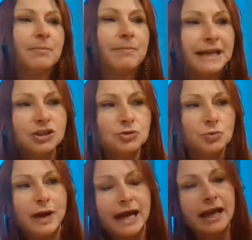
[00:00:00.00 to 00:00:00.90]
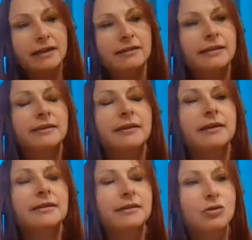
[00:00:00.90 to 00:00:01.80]
best way that
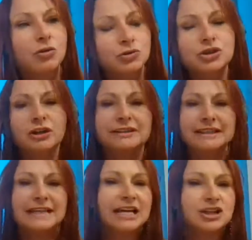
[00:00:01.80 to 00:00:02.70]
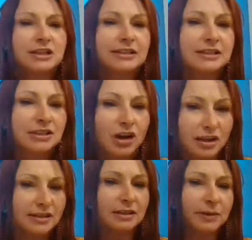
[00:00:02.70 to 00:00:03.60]
the course content actually
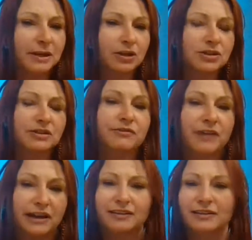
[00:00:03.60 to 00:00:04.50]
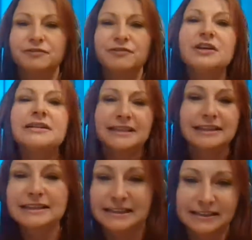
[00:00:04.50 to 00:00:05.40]
started, because I think the first
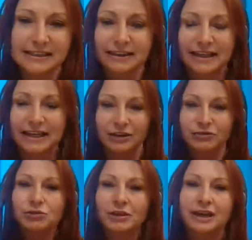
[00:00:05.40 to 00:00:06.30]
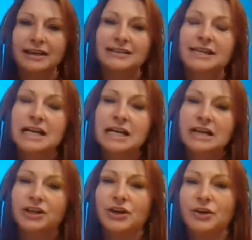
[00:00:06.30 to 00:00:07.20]
sentence that they give you there is,
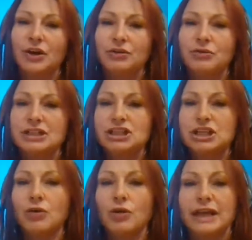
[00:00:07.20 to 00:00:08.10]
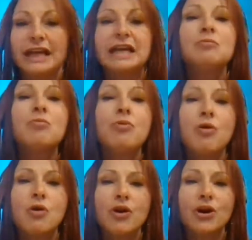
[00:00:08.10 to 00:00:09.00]
reaching or getting
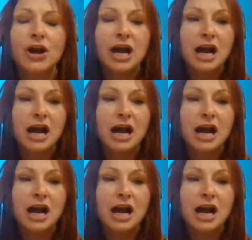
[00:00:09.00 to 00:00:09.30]
more